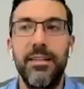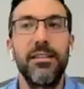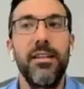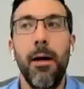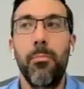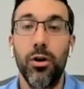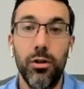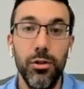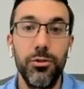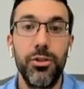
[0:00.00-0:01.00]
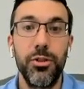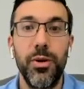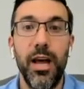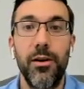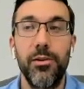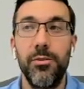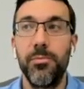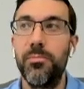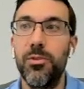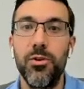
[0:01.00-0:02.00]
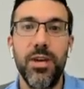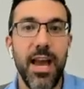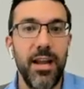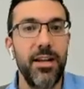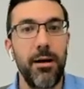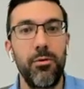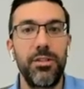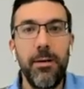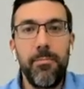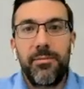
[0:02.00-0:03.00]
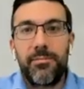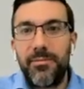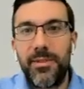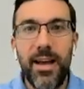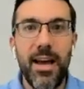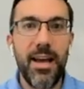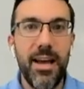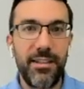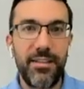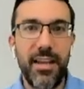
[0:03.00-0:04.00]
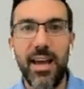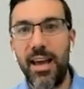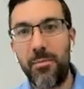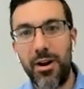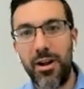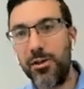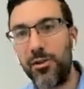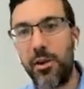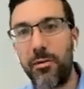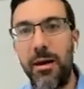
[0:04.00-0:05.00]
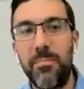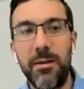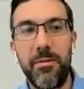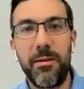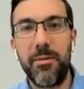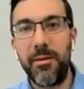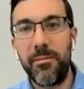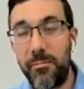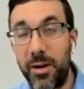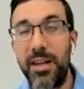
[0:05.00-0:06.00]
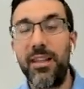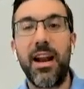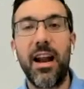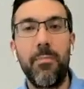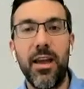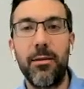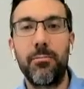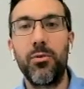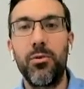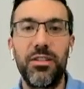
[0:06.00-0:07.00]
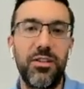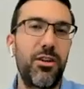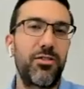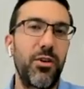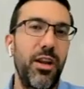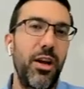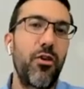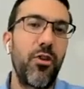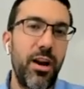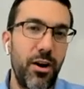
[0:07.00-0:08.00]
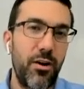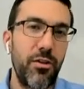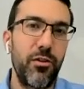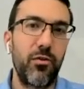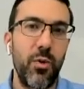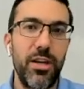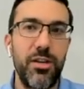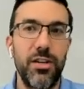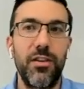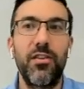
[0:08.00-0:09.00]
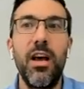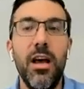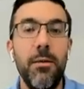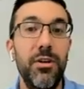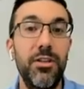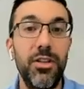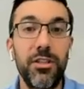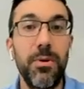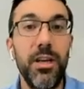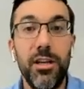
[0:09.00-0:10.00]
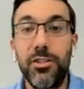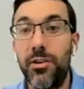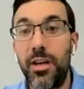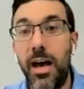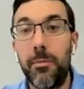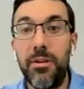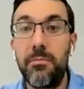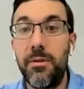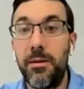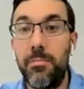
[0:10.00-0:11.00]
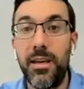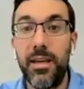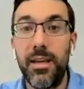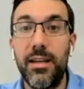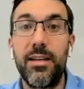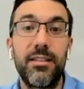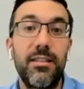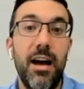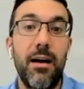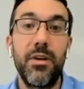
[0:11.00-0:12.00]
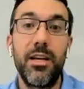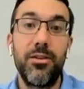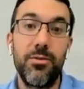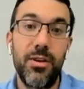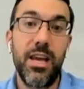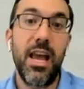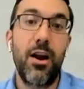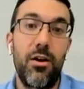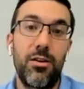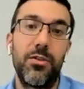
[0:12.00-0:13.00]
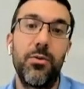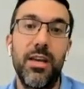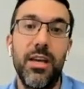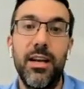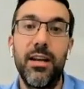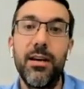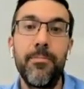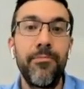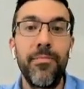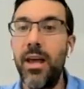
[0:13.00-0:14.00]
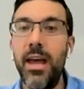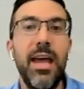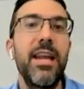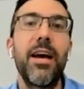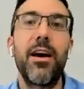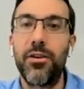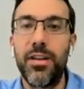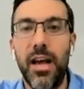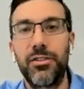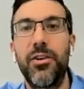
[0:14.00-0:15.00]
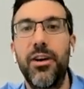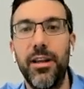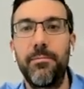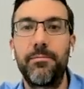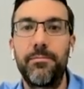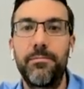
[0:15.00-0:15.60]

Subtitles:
It does not preclude you. Now, you can't double dip and say, I'm going to use all my PPP money that I paid employees and also get a credit on those wages. But just because you got PPP does not mean you can't also get any other tax credit.